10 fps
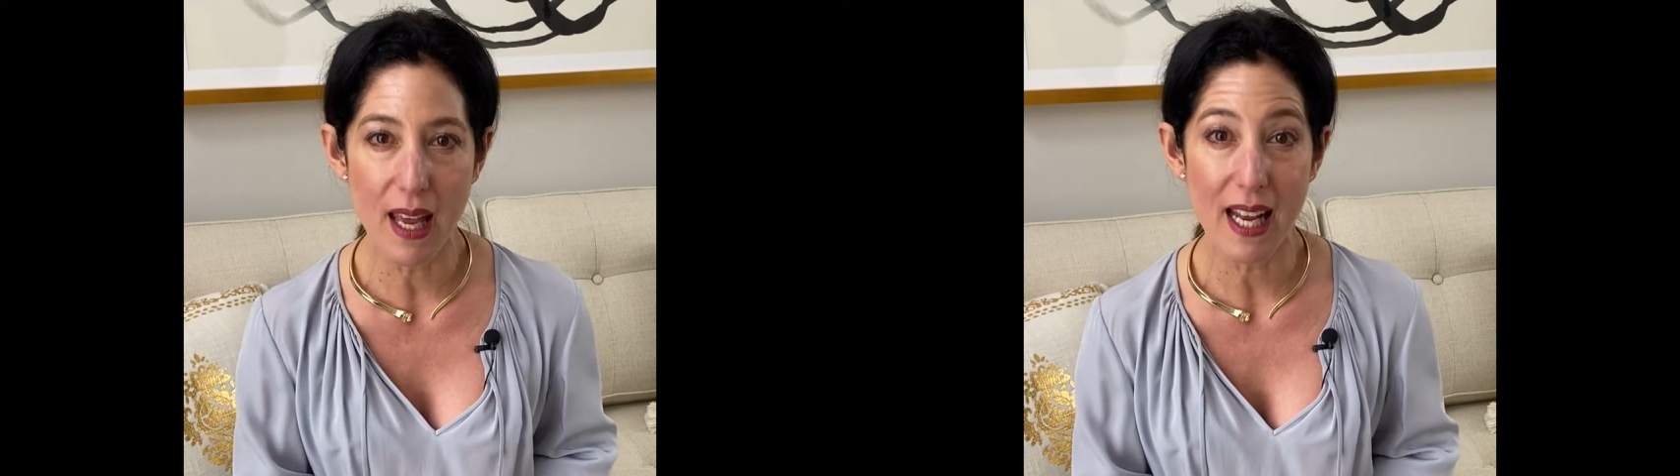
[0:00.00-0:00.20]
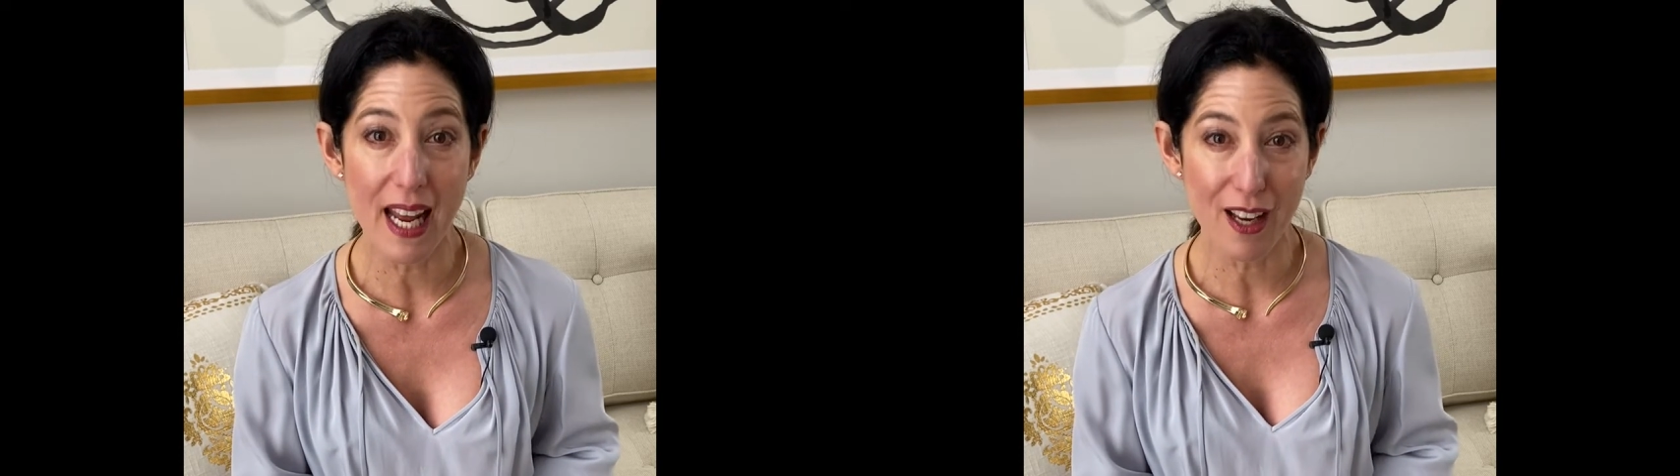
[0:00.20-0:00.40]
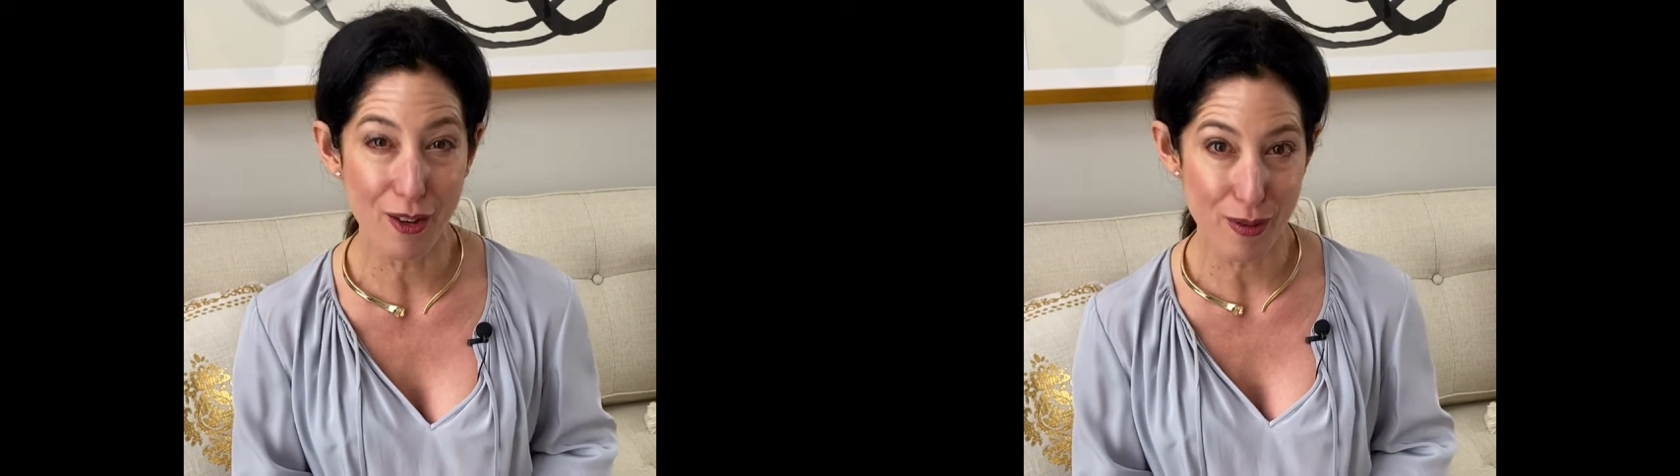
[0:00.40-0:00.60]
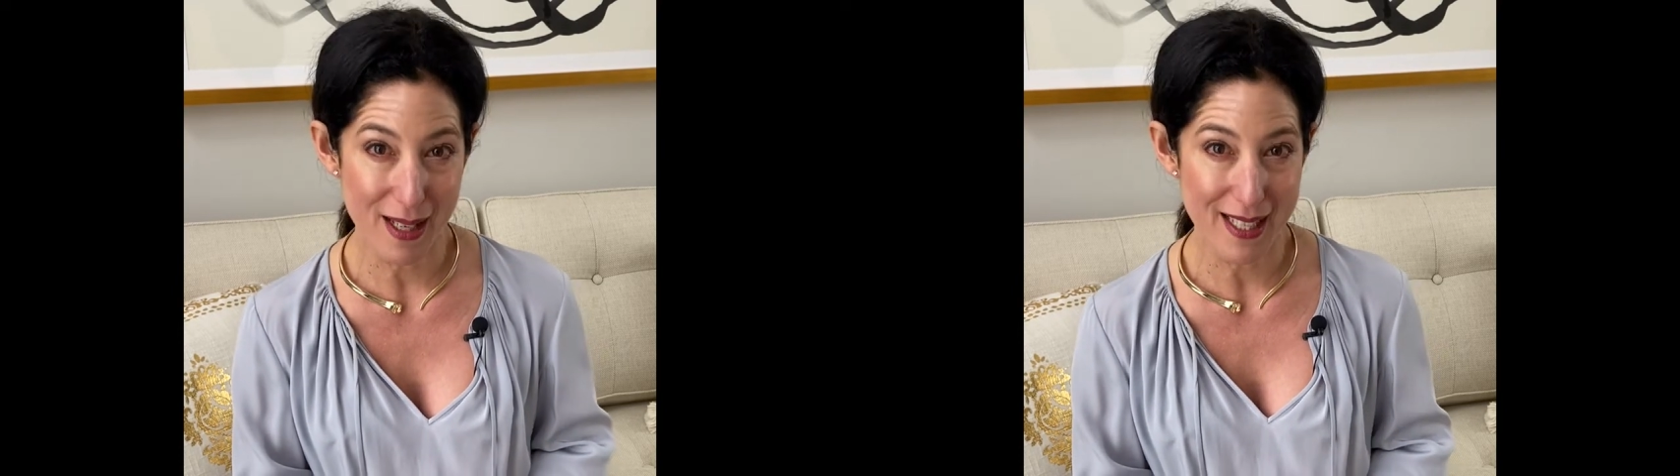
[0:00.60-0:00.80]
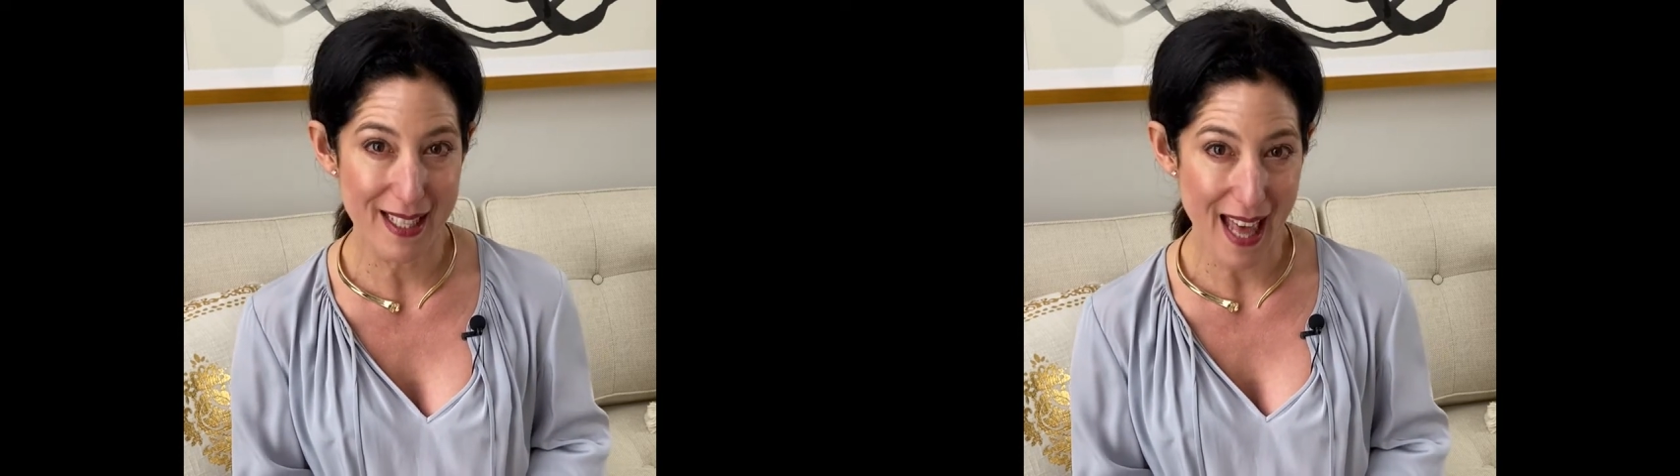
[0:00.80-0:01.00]
can
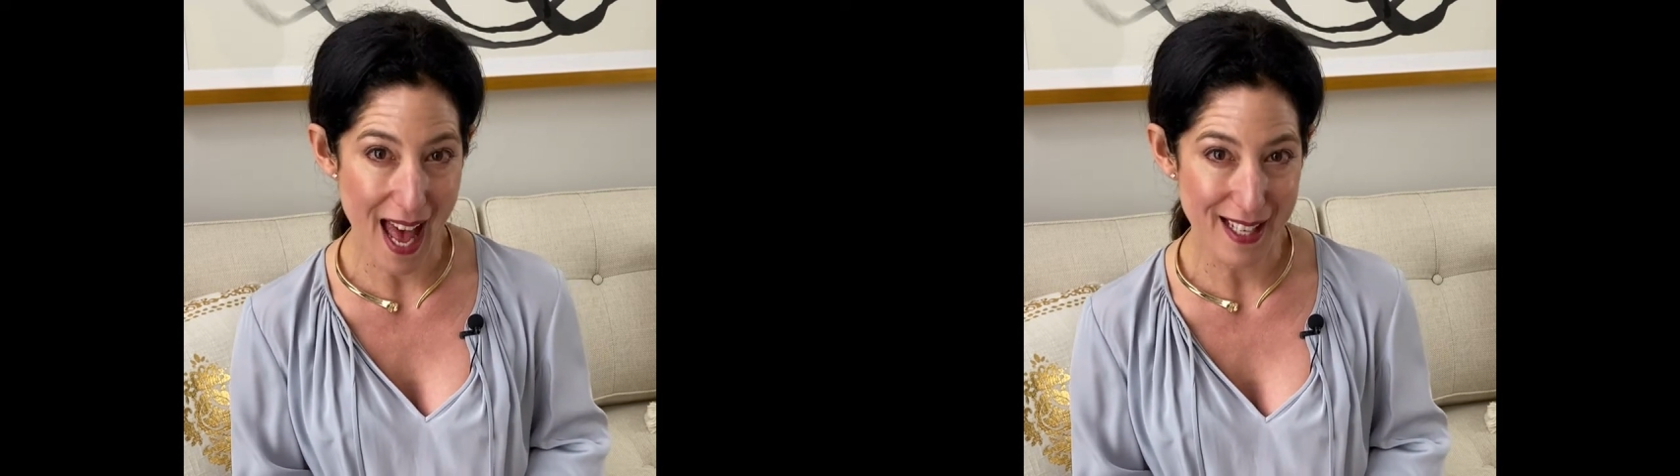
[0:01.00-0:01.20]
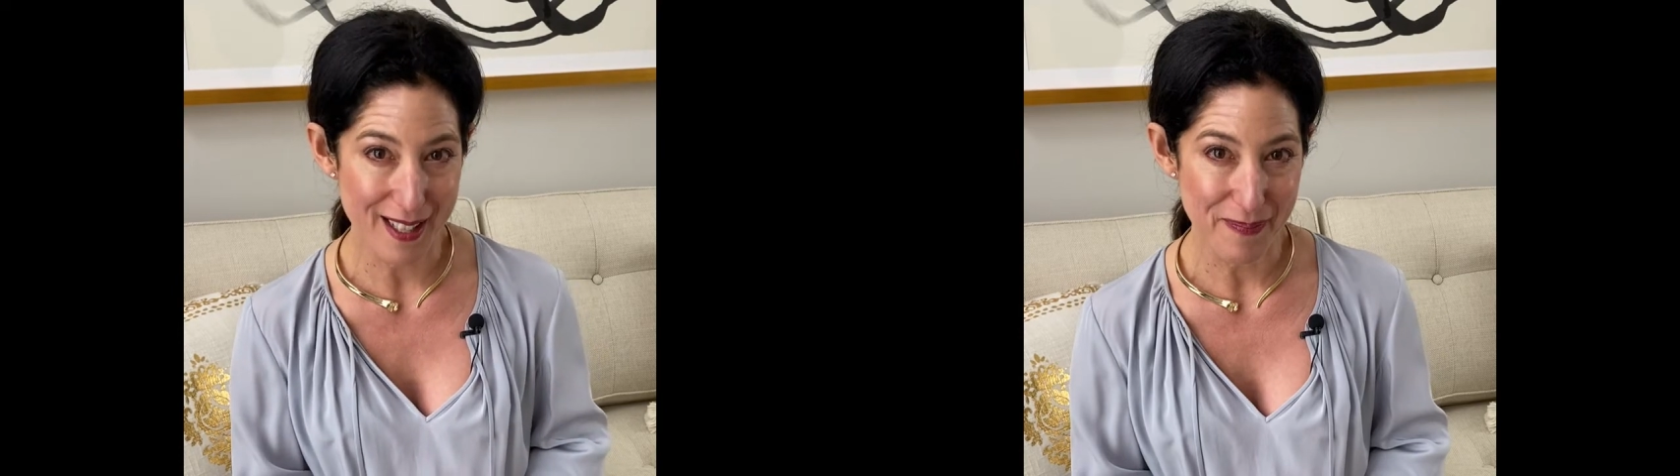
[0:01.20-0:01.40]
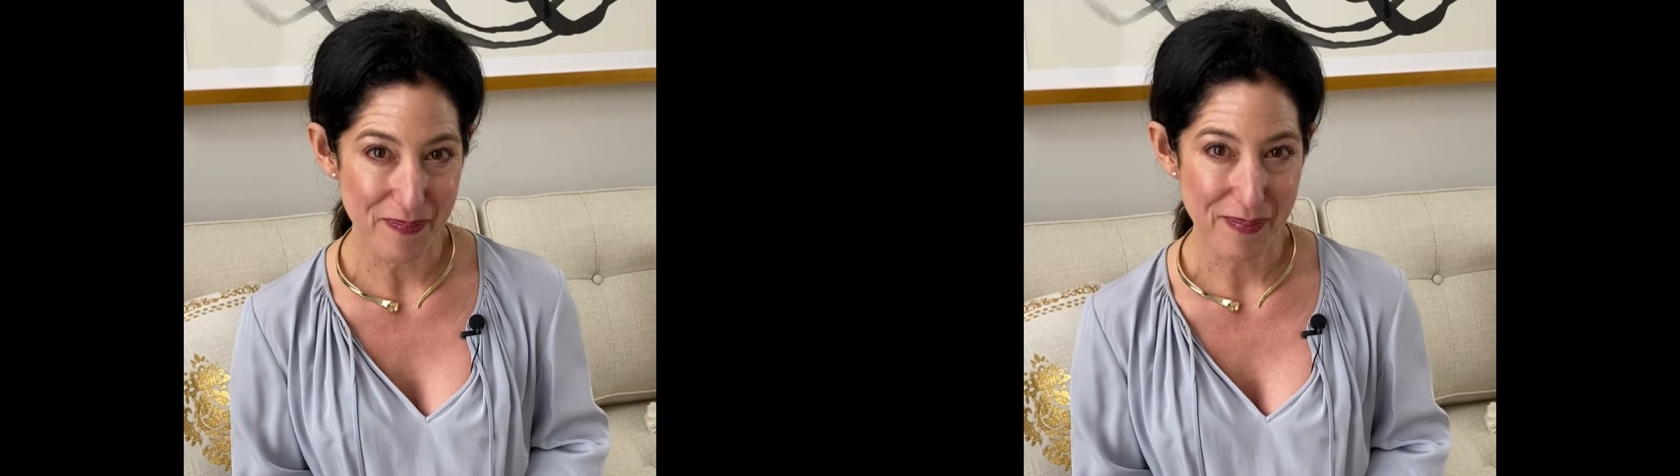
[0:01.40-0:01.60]
increase that.